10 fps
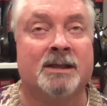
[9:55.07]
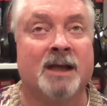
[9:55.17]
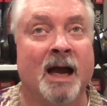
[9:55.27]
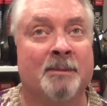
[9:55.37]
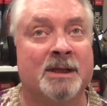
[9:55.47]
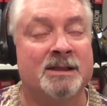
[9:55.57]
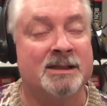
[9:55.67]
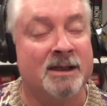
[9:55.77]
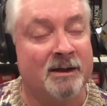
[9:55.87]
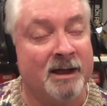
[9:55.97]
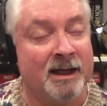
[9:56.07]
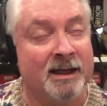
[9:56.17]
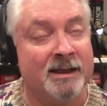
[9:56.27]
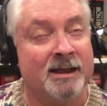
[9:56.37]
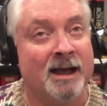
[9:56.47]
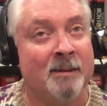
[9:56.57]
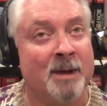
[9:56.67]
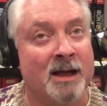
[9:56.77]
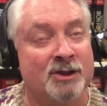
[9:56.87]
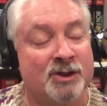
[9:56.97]
I'm considering it. I'm
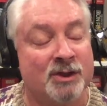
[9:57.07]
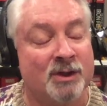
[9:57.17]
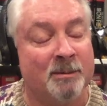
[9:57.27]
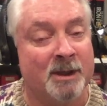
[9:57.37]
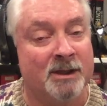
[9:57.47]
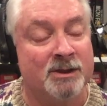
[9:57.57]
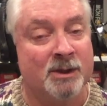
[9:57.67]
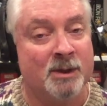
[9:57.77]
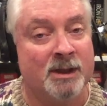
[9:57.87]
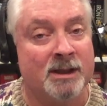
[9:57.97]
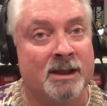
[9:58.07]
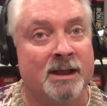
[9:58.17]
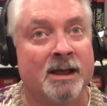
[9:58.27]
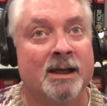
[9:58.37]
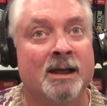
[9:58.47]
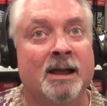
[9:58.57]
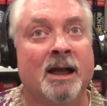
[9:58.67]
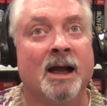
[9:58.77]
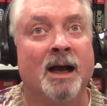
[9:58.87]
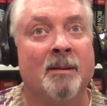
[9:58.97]
not sure I'm going to do it.
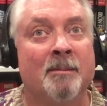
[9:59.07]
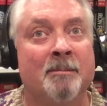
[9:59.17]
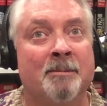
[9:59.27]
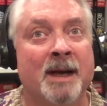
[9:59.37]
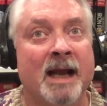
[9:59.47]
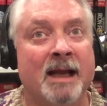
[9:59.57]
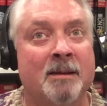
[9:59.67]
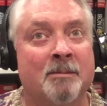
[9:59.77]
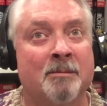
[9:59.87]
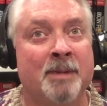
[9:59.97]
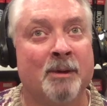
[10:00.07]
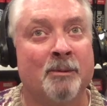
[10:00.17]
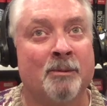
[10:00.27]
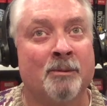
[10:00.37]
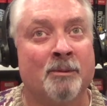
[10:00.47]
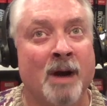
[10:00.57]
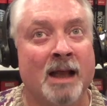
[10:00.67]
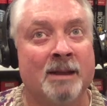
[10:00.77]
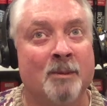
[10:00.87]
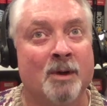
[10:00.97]
but
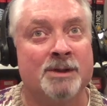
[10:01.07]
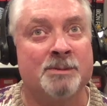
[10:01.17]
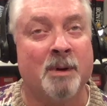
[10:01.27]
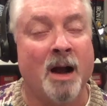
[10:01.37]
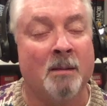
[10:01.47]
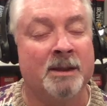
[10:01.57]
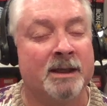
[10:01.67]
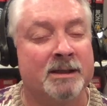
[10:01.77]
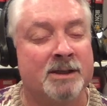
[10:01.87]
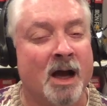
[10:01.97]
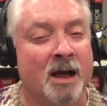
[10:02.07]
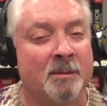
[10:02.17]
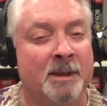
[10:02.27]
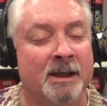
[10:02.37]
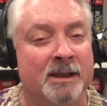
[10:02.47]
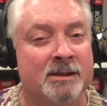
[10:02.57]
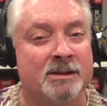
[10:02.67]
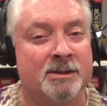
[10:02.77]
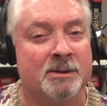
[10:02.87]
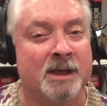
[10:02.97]
Riley Moore is probably going to talk me
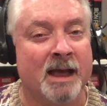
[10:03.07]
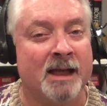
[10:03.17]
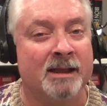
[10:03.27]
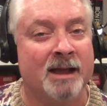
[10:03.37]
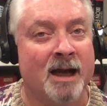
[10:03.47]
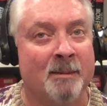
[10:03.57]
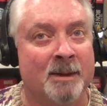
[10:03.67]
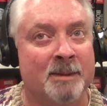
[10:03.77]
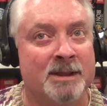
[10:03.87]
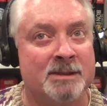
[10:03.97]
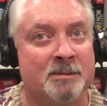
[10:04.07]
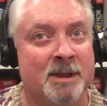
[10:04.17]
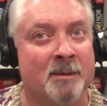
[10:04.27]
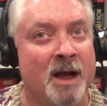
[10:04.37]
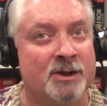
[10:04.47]
into getting the omnibus, but I'm not